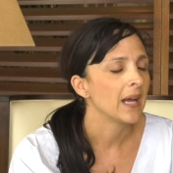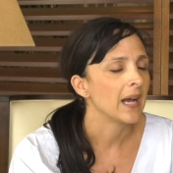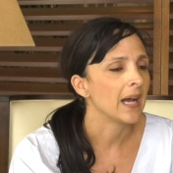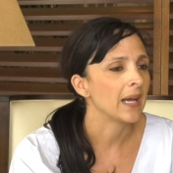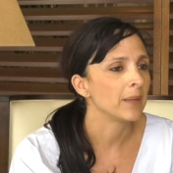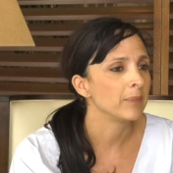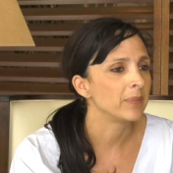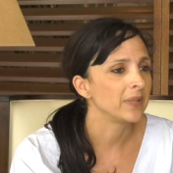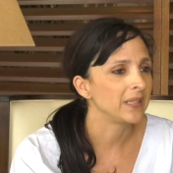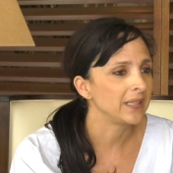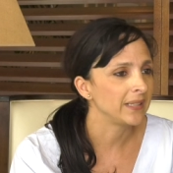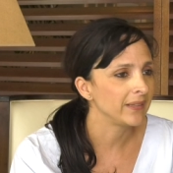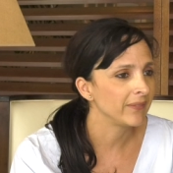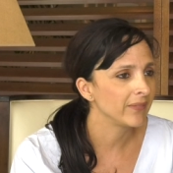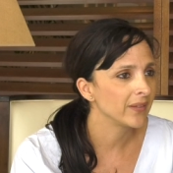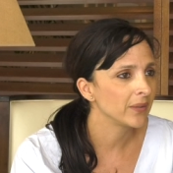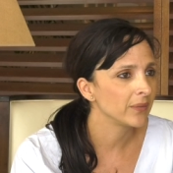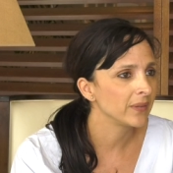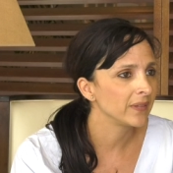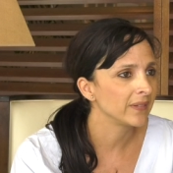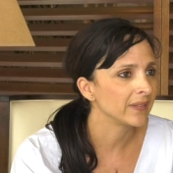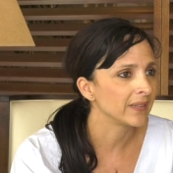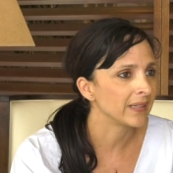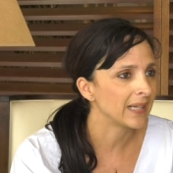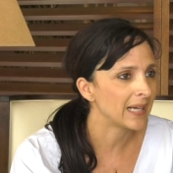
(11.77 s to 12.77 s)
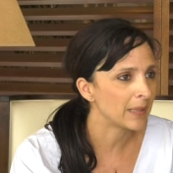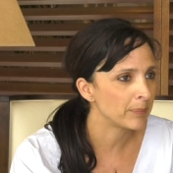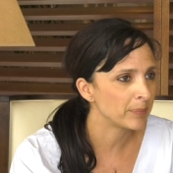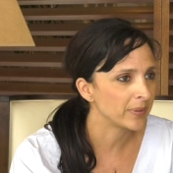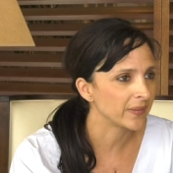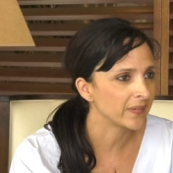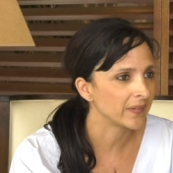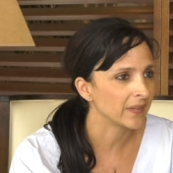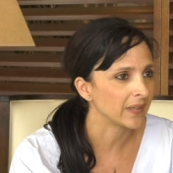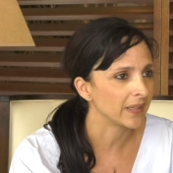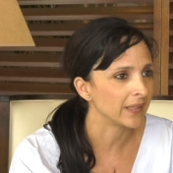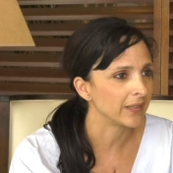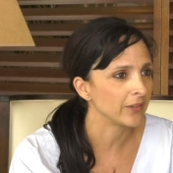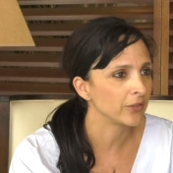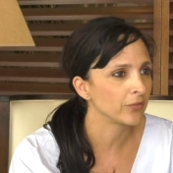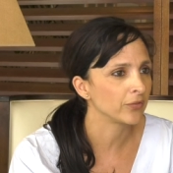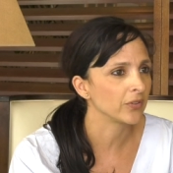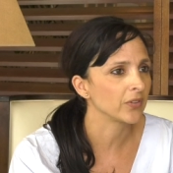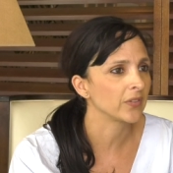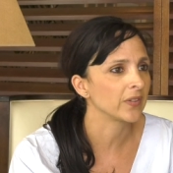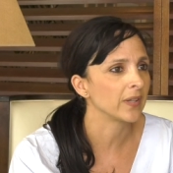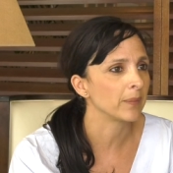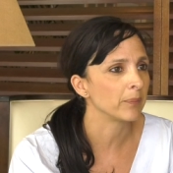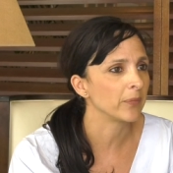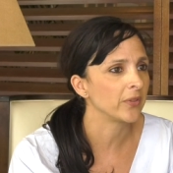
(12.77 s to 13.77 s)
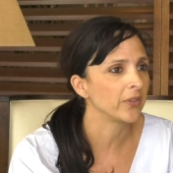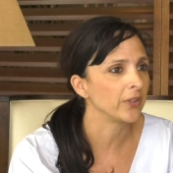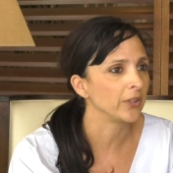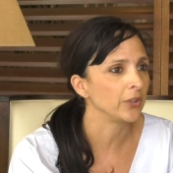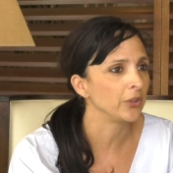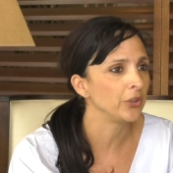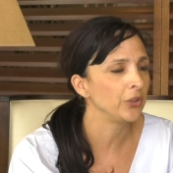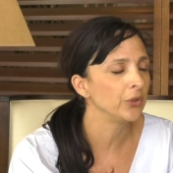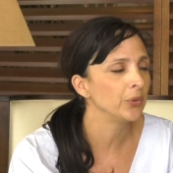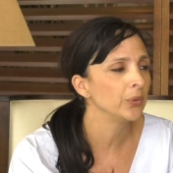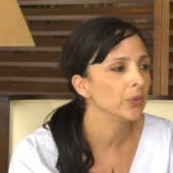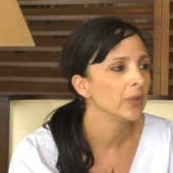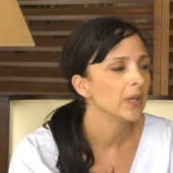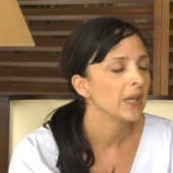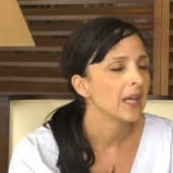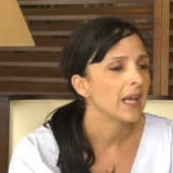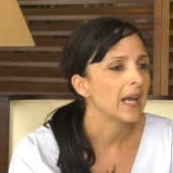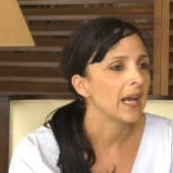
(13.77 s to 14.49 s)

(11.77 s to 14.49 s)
I believe there is an appetite for something new,